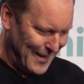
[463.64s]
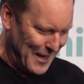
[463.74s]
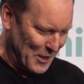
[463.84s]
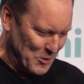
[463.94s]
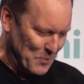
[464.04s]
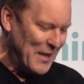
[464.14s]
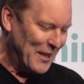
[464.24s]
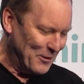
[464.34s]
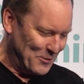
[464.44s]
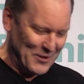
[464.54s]
And
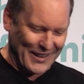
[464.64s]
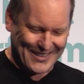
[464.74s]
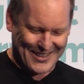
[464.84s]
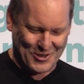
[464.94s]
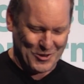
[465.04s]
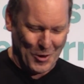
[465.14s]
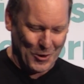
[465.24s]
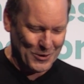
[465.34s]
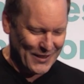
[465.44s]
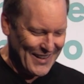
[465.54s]
speaking of stuck in the
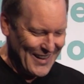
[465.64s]
snow,